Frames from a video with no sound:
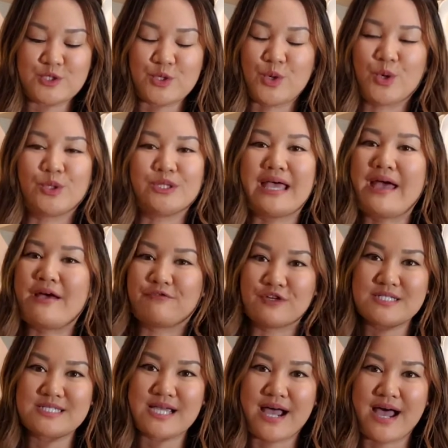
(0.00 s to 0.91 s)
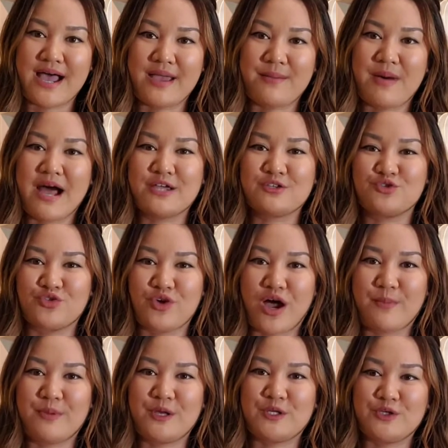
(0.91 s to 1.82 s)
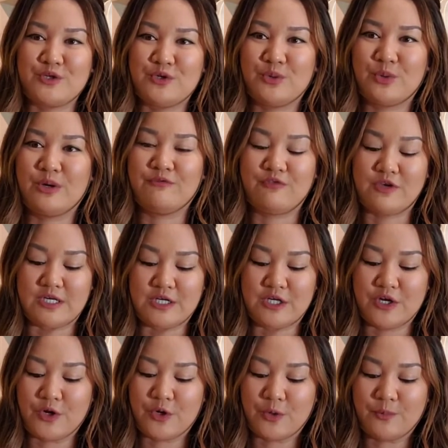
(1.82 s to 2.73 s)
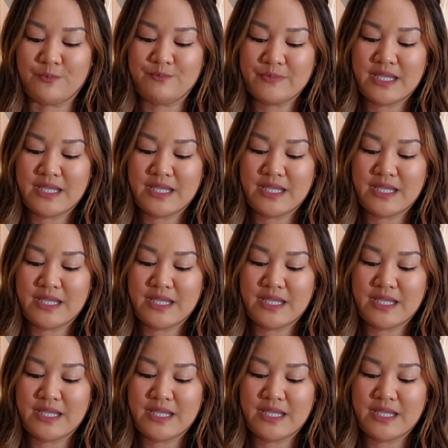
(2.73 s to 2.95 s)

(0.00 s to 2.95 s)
told every time I drop a new video.